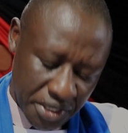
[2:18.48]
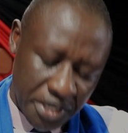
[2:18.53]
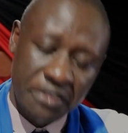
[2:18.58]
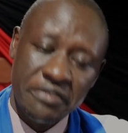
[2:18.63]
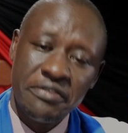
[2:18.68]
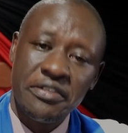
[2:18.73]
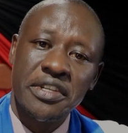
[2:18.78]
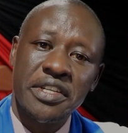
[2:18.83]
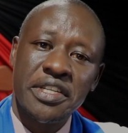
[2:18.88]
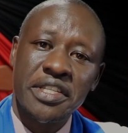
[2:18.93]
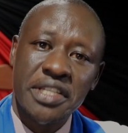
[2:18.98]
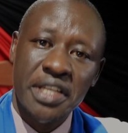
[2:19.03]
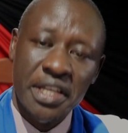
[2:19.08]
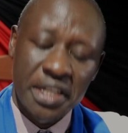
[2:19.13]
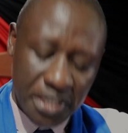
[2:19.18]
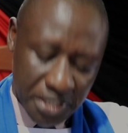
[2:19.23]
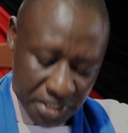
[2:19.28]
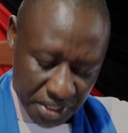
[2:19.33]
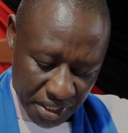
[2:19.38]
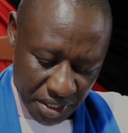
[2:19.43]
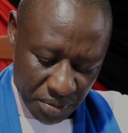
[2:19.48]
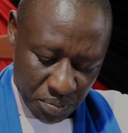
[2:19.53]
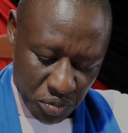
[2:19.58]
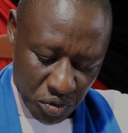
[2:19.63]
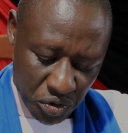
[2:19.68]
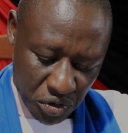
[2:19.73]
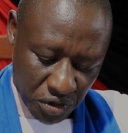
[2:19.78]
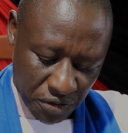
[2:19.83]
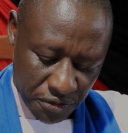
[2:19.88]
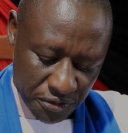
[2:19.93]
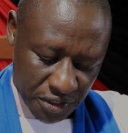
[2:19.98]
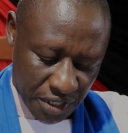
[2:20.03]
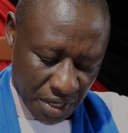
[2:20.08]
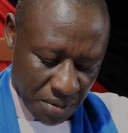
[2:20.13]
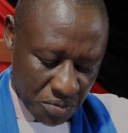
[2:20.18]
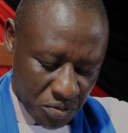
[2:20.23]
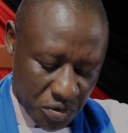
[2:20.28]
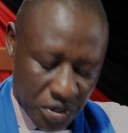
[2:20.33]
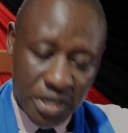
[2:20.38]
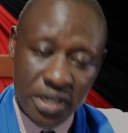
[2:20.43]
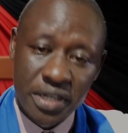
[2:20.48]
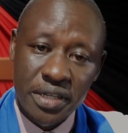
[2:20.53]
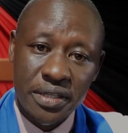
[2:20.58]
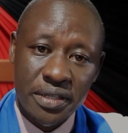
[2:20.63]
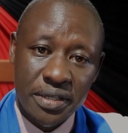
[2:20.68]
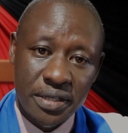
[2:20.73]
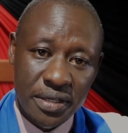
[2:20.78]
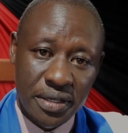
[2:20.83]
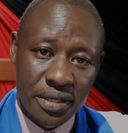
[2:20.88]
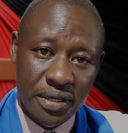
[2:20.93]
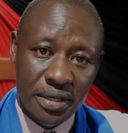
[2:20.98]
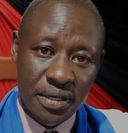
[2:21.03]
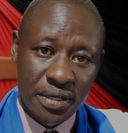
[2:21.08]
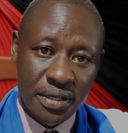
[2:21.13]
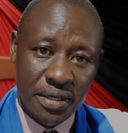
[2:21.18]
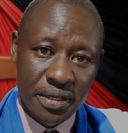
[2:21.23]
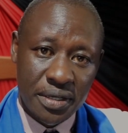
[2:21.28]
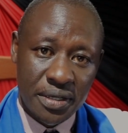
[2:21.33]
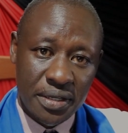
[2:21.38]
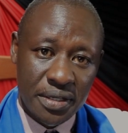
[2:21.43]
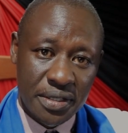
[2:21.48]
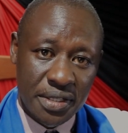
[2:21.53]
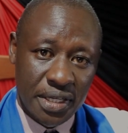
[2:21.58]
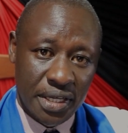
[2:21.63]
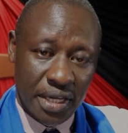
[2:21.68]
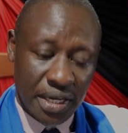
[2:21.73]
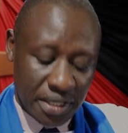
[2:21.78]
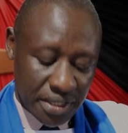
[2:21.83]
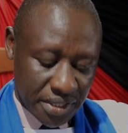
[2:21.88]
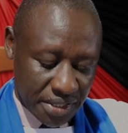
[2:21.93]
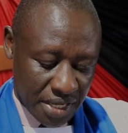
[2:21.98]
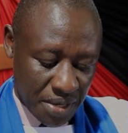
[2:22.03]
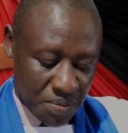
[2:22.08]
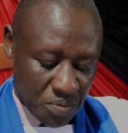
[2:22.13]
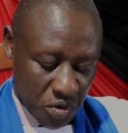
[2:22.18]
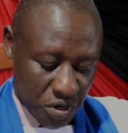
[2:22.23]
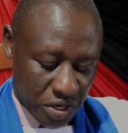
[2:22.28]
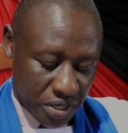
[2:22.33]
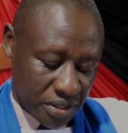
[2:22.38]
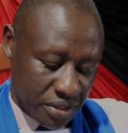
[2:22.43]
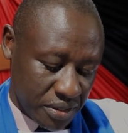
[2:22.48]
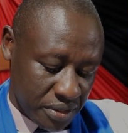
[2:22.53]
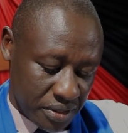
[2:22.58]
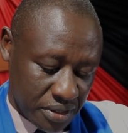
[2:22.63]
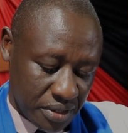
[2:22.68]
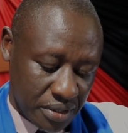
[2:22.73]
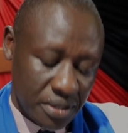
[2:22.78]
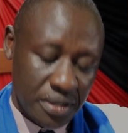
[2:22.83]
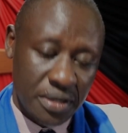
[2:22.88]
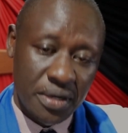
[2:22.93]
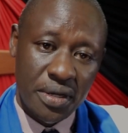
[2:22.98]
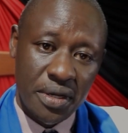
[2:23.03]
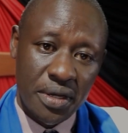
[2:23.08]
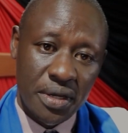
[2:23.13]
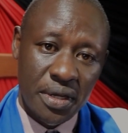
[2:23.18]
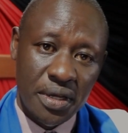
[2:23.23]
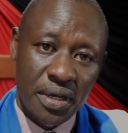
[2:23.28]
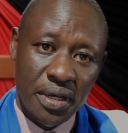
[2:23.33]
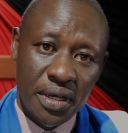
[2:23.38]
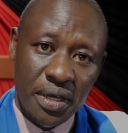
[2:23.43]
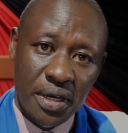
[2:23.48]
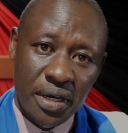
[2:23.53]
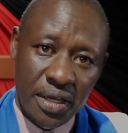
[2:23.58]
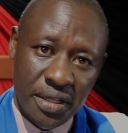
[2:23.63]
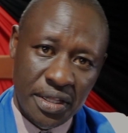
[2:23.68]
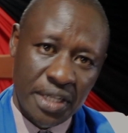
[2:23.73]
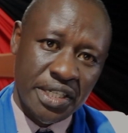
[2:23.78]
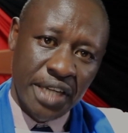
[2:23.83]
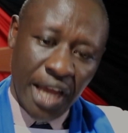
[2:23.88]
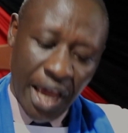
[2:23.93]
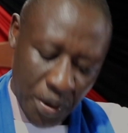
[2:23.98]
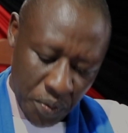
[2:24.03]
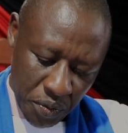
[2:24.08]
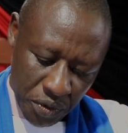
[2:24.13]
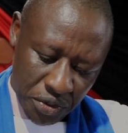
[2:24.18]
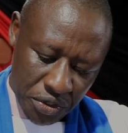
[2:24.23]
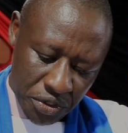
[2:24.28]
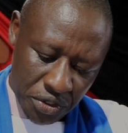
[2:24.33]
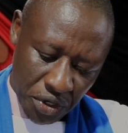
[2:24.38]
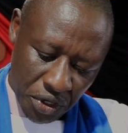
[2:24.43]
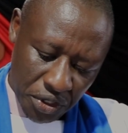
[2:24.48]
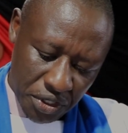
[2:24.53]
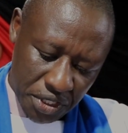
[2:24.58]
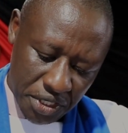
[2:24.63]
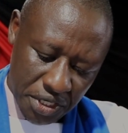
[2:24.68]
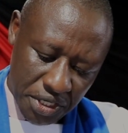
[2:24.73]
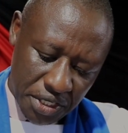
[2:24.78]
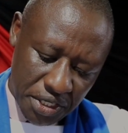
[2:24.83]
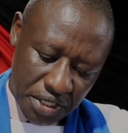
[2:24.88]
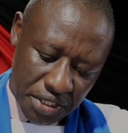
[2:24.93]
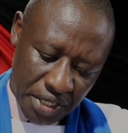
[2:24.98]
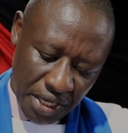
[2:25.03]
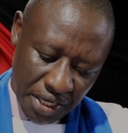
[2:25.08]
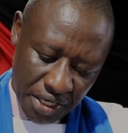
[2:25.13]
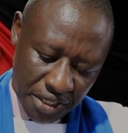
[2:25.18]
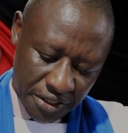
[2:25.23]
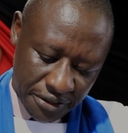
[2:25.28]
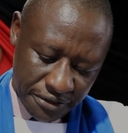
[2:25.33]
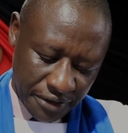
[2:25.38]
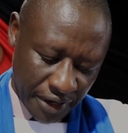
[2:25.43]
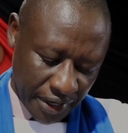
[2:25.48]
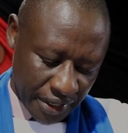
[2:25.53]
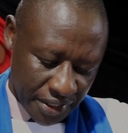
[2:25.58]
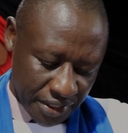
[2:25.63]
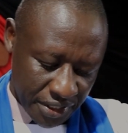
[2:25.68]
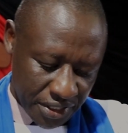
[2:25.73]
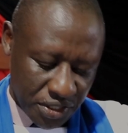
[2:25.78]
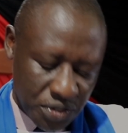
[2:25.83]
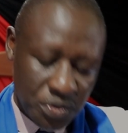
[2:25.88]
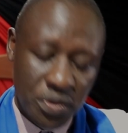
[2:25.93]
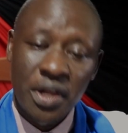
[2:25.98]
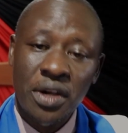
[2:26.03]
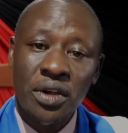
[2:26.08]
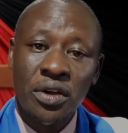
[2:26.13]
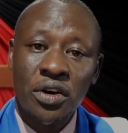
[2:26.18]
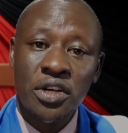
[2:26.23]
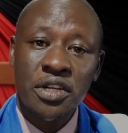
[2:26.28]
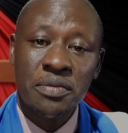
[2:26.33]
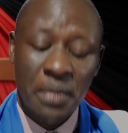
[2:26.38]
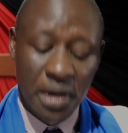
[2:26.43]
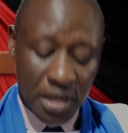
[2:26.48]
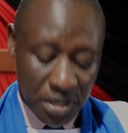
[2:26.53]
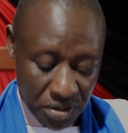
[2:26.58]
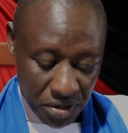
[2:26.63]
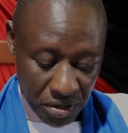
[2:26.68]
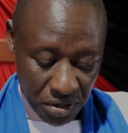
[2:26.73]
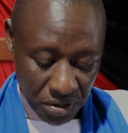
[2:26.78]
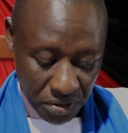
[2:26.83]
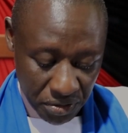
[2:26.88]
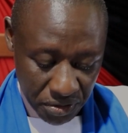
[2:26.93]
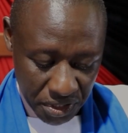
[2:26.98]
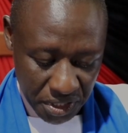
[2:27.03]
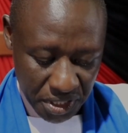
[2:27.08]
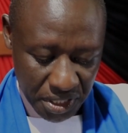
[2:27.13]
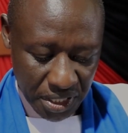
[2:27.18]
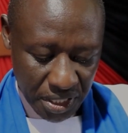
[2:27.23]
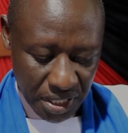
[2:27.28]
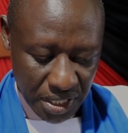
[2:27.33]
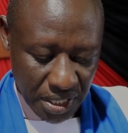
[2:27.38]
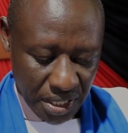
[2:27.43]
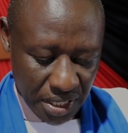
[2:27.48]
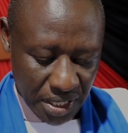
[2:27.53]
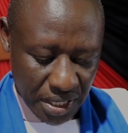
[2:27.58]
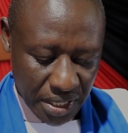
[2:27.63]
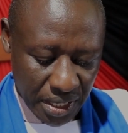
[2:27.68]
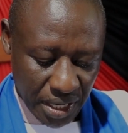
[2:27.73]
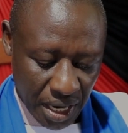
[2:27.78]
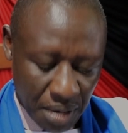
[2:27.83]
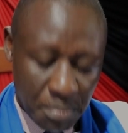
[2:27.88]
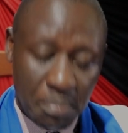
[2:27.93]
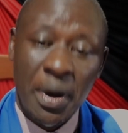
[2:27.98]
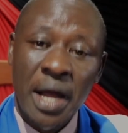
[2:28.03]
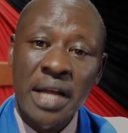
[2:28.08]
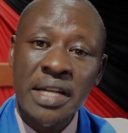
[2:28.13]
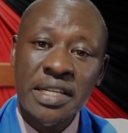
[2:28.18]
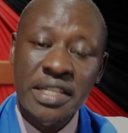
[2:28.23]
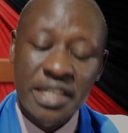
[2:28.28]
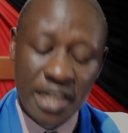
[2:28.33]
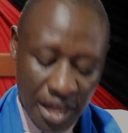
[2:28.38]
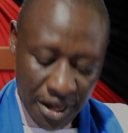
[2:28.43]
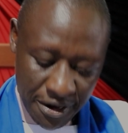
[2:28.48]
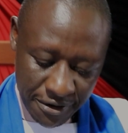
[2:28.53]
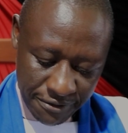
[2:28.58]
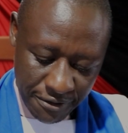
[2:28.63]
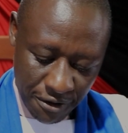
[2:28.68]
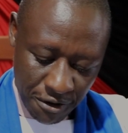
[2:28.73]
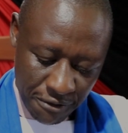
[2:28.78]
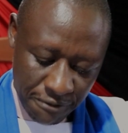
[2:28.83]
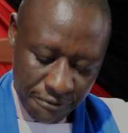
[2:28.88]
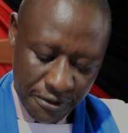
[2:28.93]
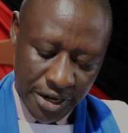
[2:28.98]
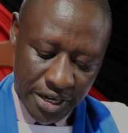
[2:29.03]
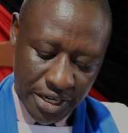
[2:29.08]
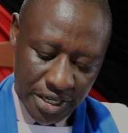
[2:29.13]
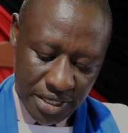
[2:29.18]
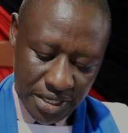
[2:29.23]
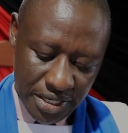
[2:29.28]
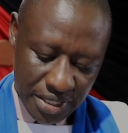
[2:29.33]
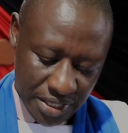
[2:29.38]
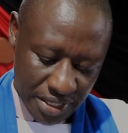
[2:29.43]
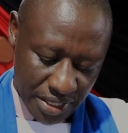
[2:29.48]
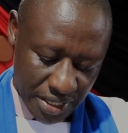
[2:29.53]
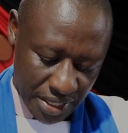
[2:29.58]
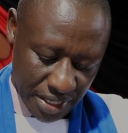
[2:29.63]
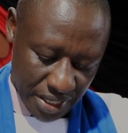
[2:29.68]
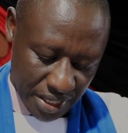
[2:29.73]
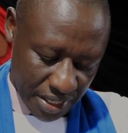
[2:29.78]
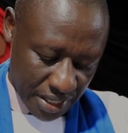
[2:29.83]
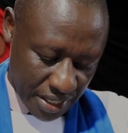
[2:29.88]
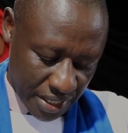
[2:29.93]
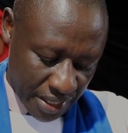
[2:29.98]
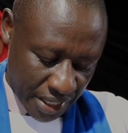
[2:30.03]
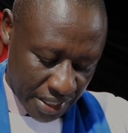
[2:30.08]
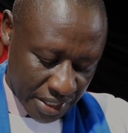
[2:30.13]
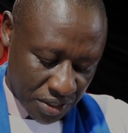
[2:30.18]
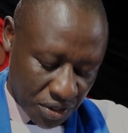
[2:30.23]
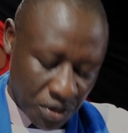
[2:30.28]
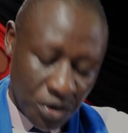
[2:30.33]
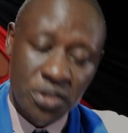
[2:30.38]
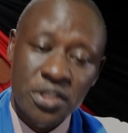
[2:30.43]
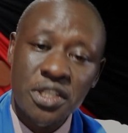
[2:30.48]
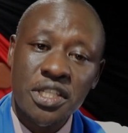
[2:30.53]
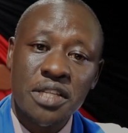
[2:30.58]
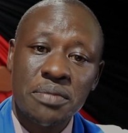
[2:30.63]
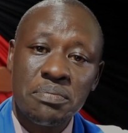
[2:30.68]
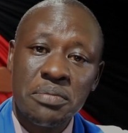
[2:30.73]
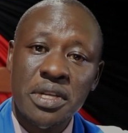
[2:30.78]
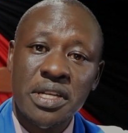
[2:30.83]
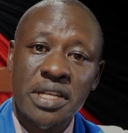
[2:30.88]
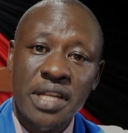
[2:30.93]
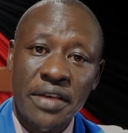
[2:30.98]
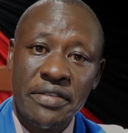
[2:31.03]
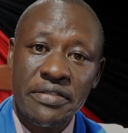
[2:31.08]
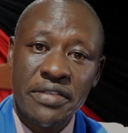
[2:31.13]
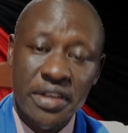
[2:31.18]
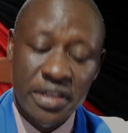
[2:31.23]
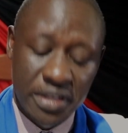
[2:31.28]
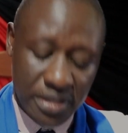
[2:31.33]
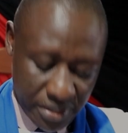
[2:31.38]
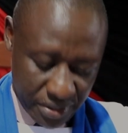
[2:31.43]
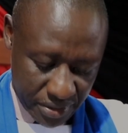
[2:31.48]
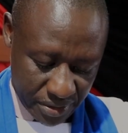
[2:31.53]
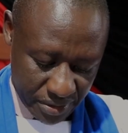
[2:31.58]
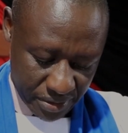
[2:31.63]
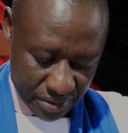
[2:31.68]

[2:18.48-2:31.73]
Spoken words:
David says in the book of Samuel, 2 Samuel, that "I will not sacrifice to the Lord my God a burnt offering that costs me nothing."